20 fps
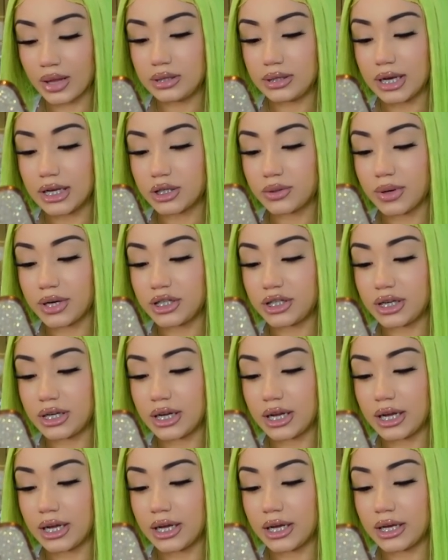next question
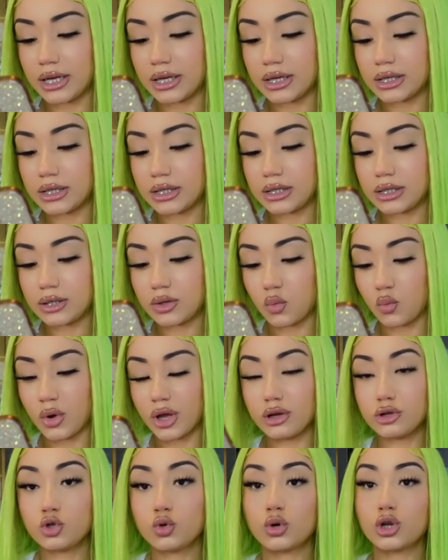is,
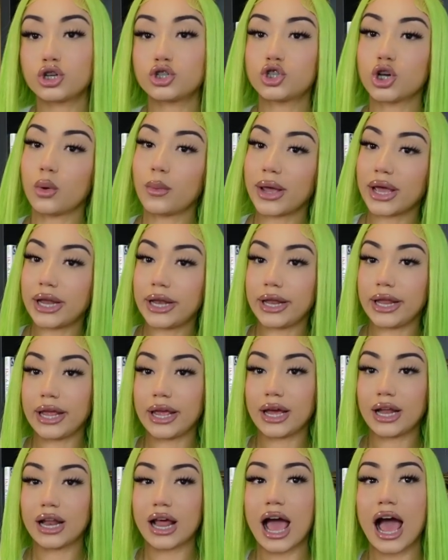when you doing a show in
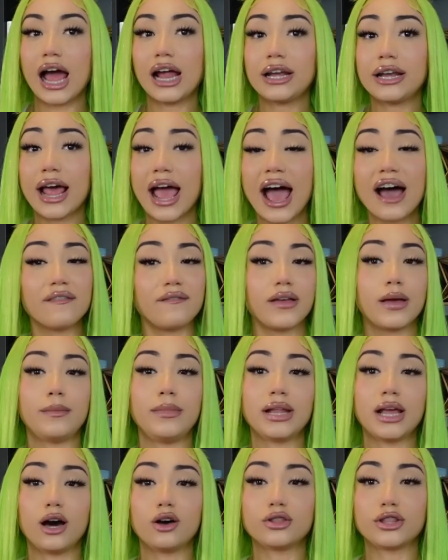Indiana? I did have
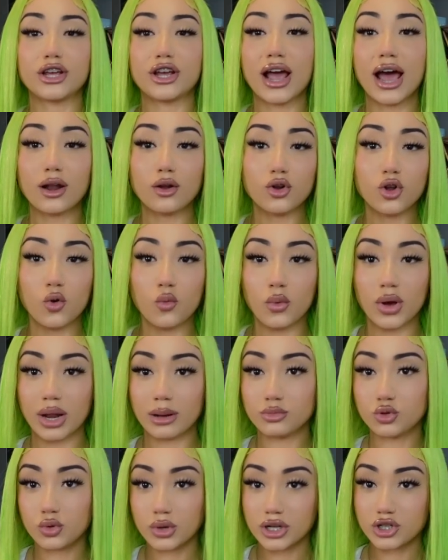family out there. I don't know when
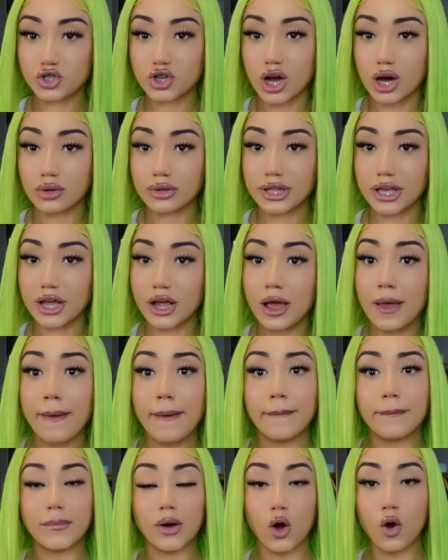I'm doing a show out there,
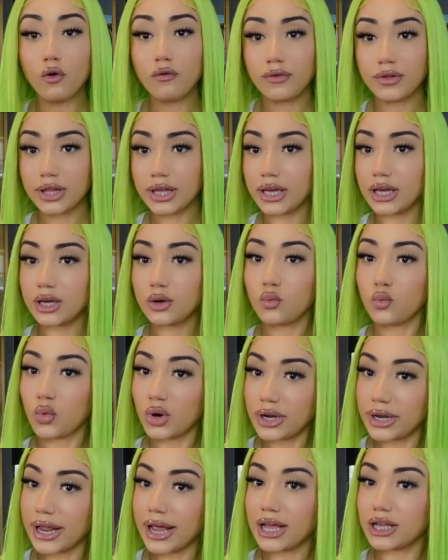but hopefully
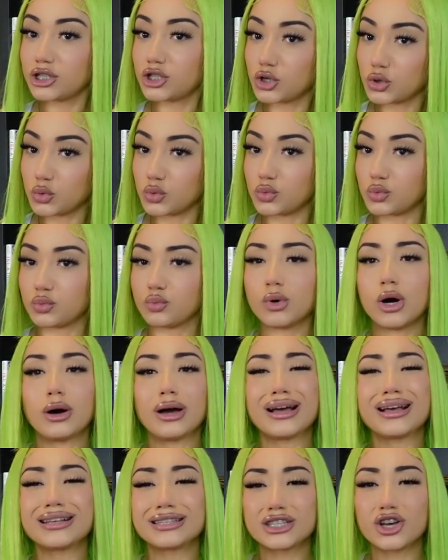one day soon.
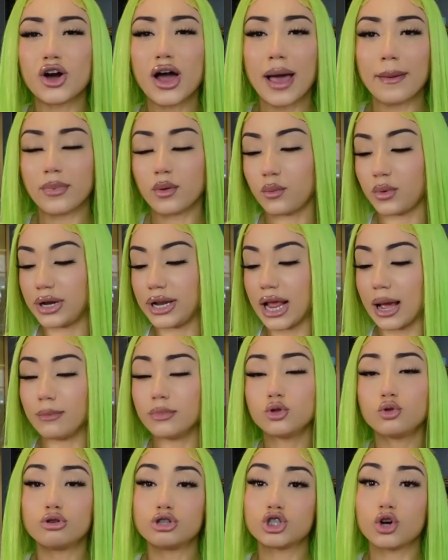Well, it's gonna happen one day. I'm
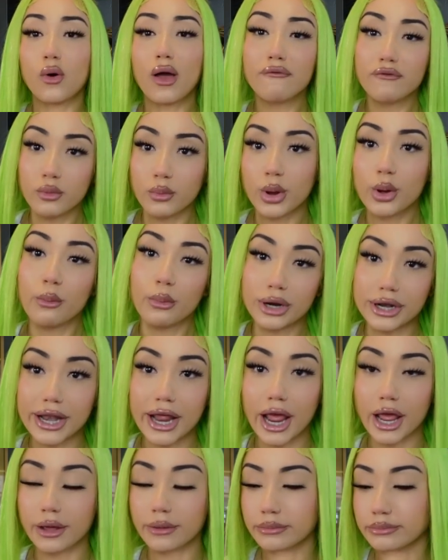gonna do a show everywhere one
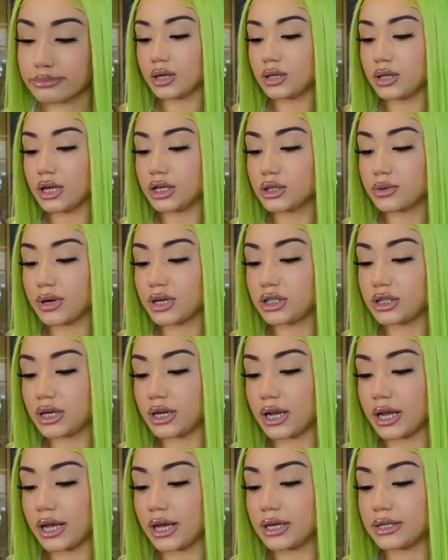day. Next
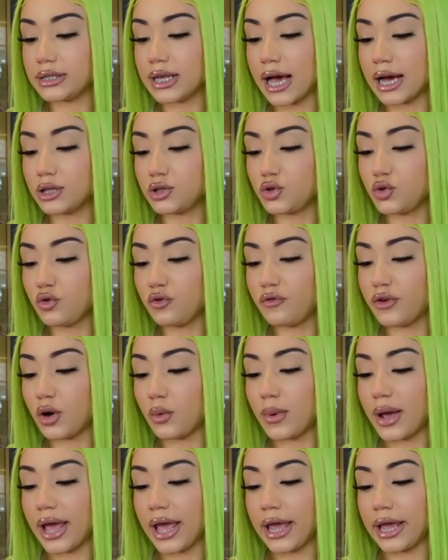question is, how do you feel
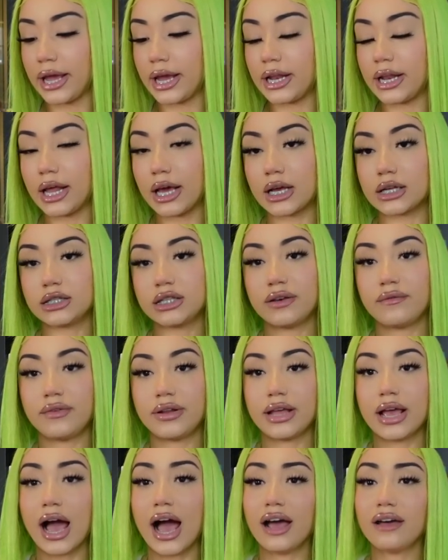with hate and
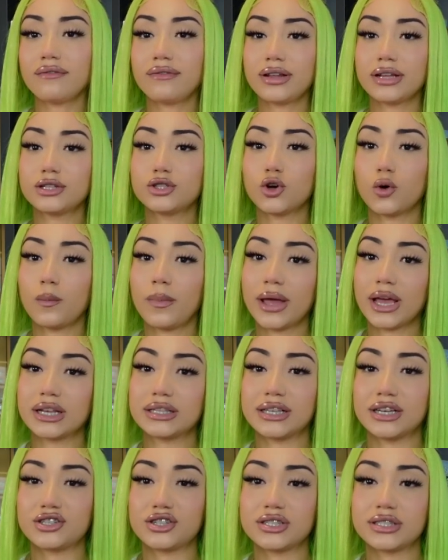negativity? I really don't pay
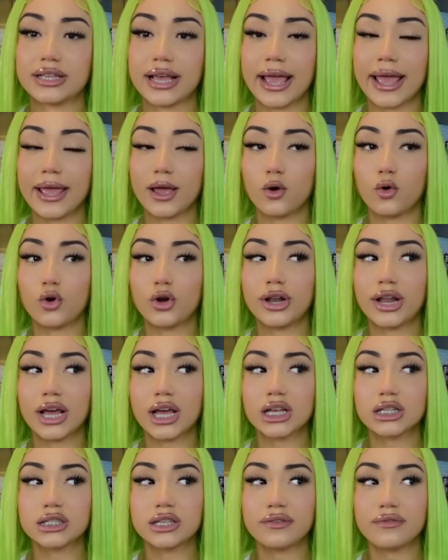attention to hate or
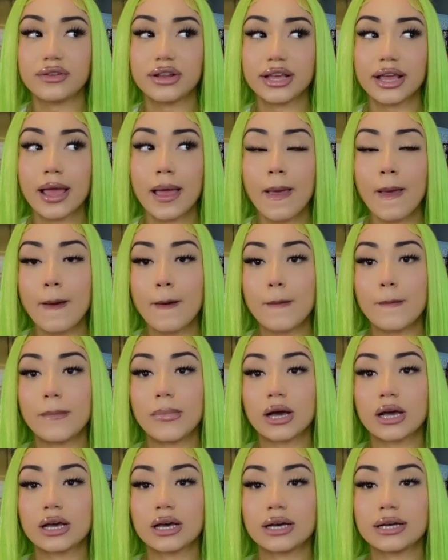negativity
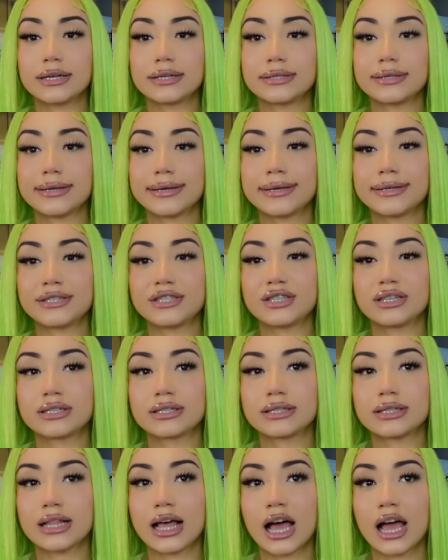because it's
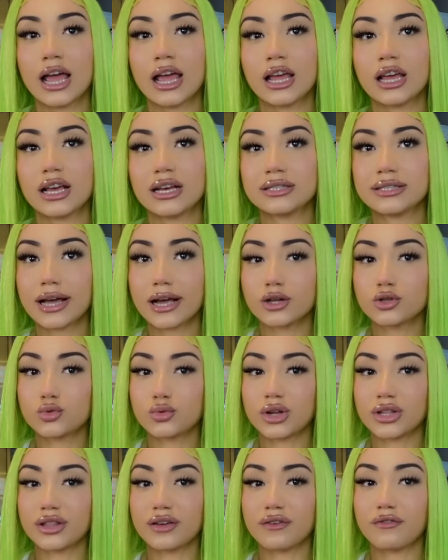just like, it's not gonna do
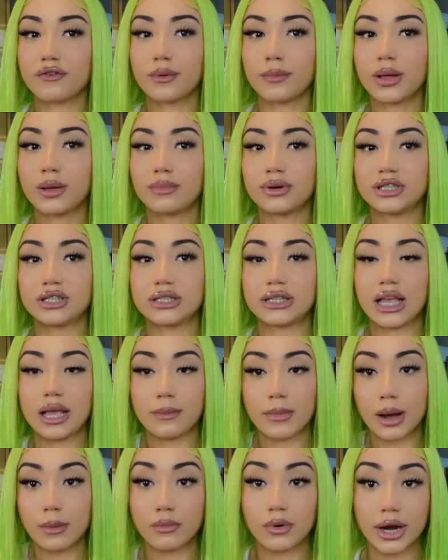nothing for me but just eat
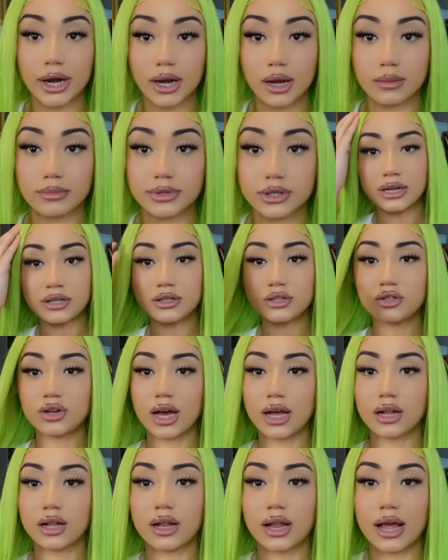my brain up. I just
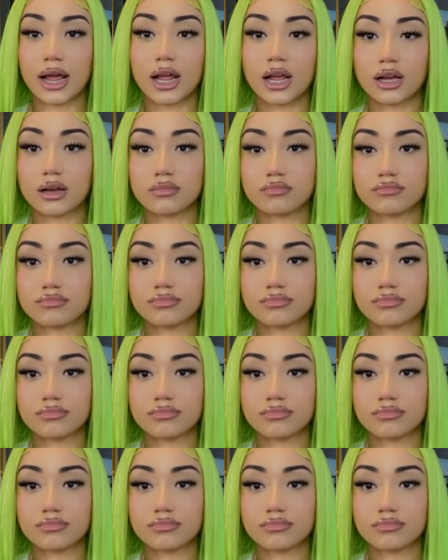try to, like